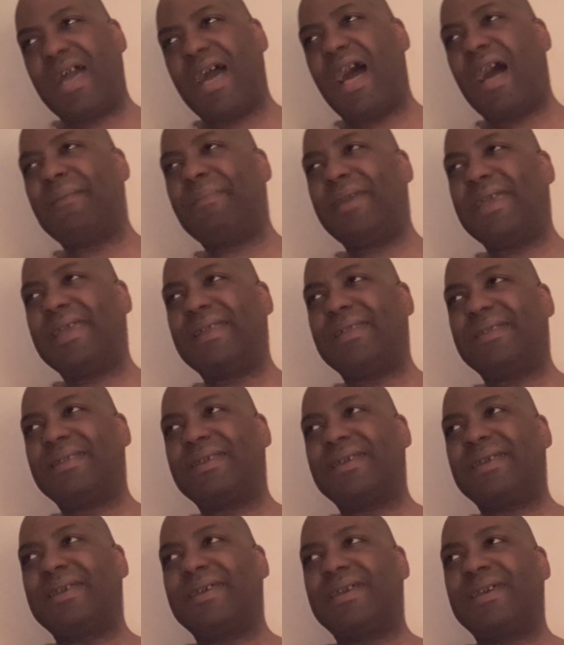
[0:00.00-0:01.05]
I
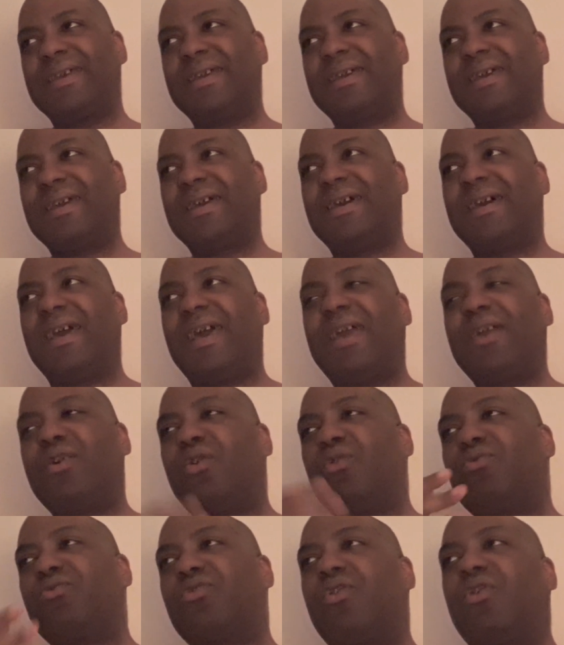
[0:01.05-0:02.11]
mean, it
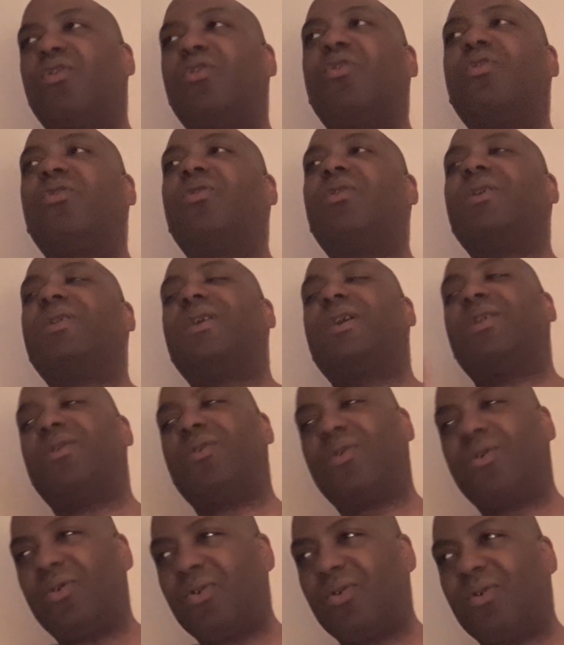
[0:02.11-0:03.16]
goes on and
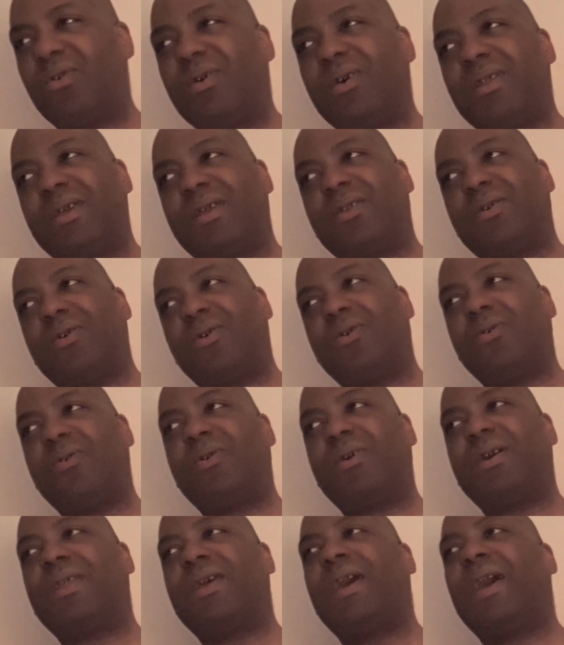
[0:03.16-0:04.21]
on and
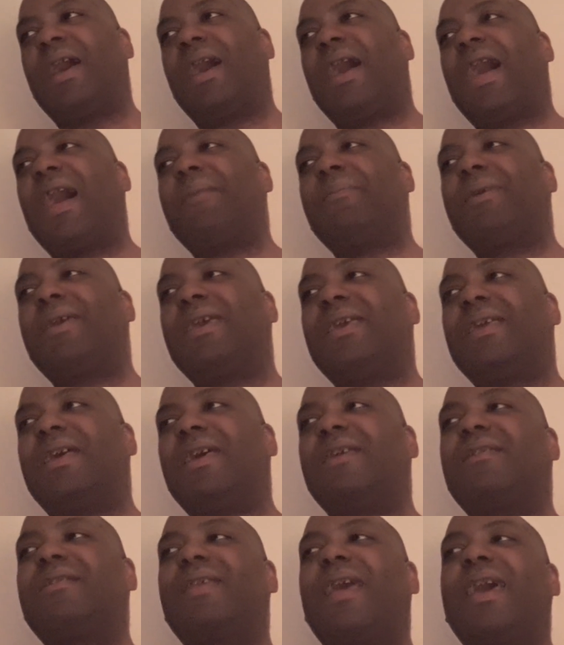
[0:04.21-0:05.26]
on. I mean,
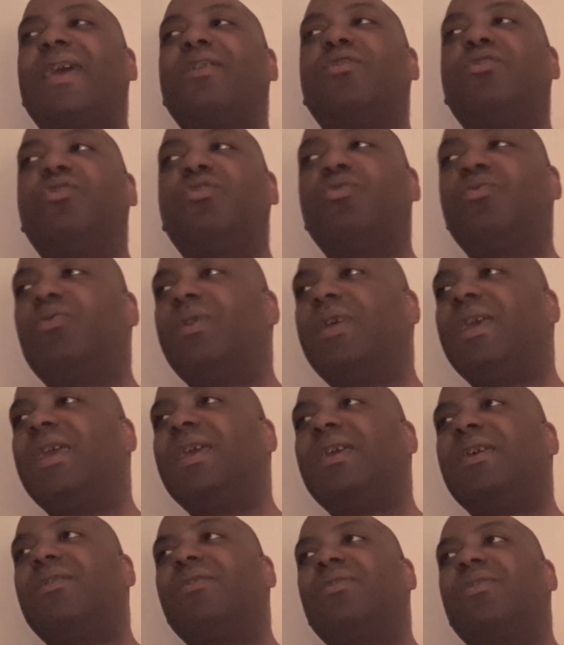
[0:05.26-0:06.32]
it's like
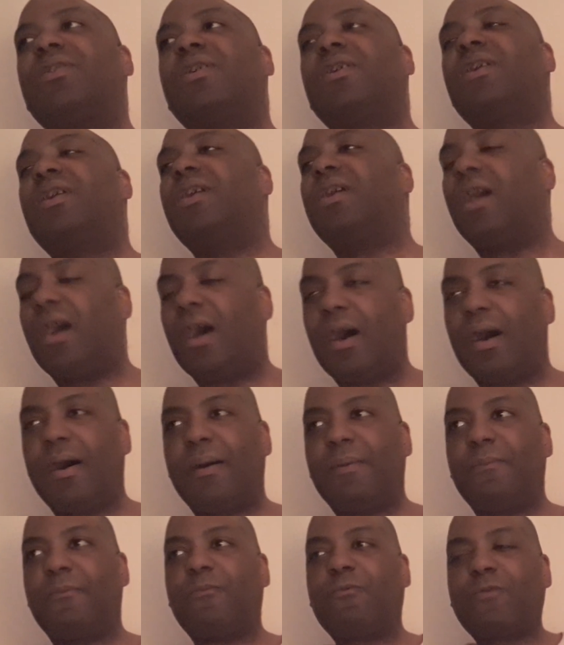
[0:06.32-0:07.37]
duties.
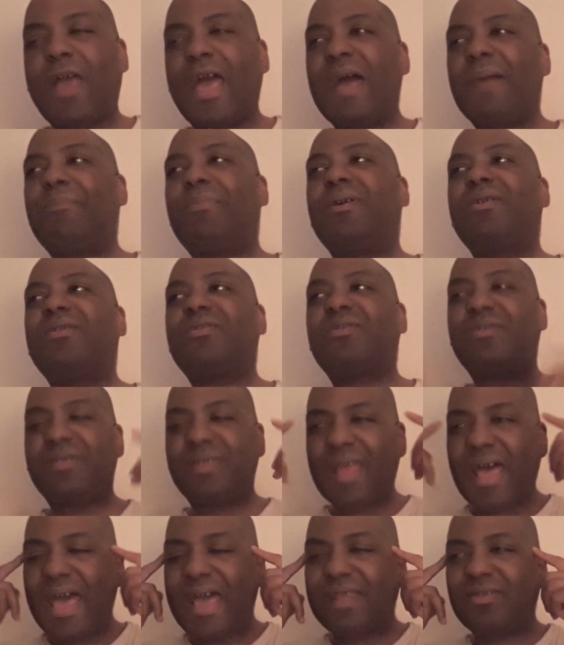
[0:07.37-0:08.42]
Rappers
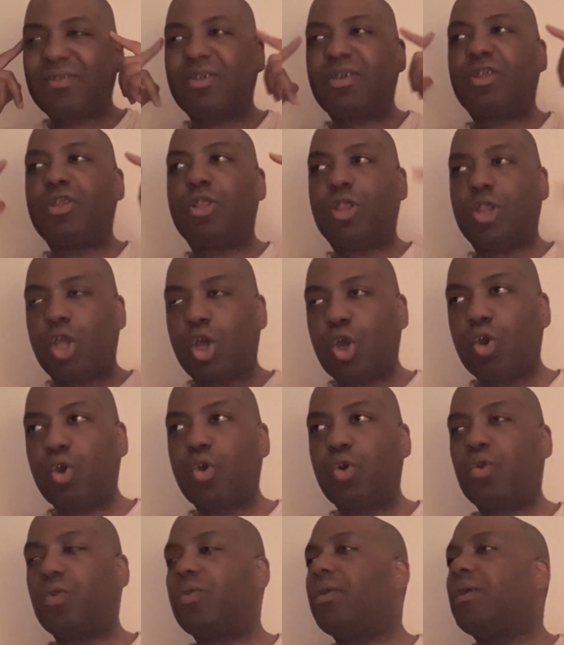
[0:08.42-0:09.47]
not
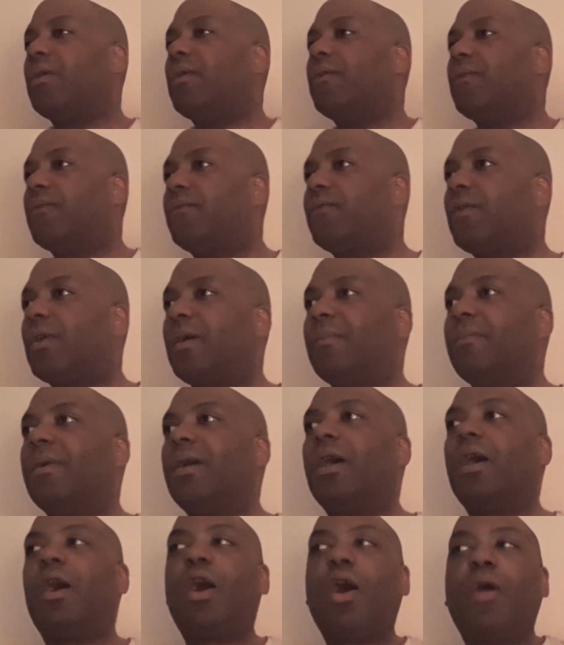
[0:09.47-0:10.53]
learn
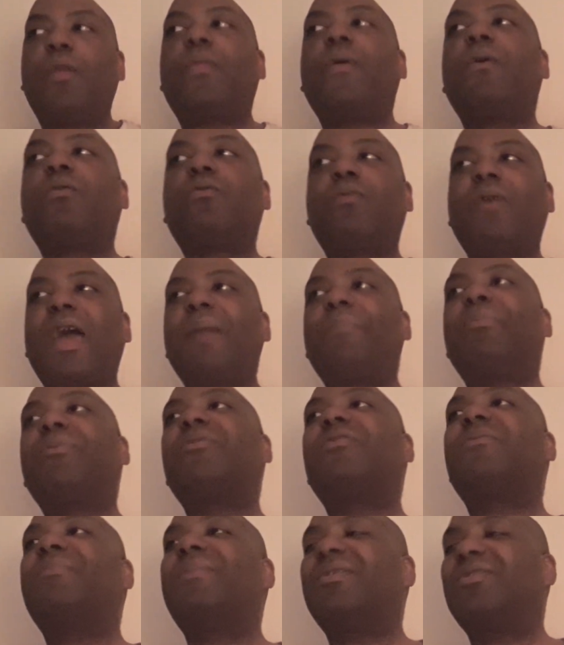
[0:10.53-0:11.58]
from other
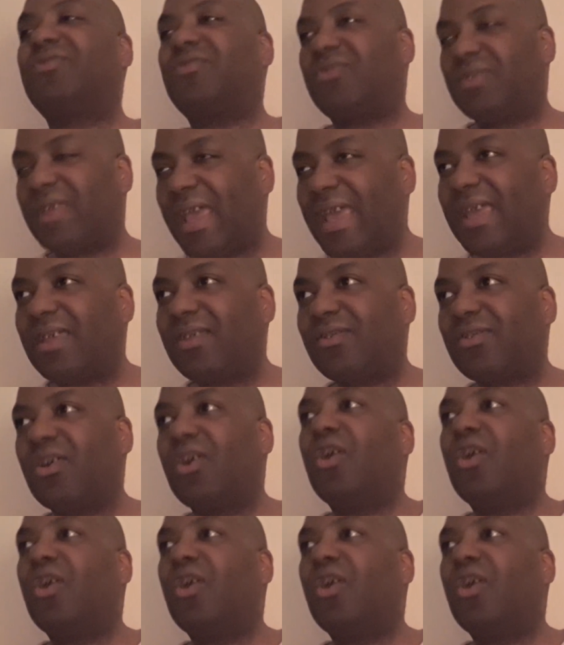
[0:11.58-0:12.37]
rappers' mistakes,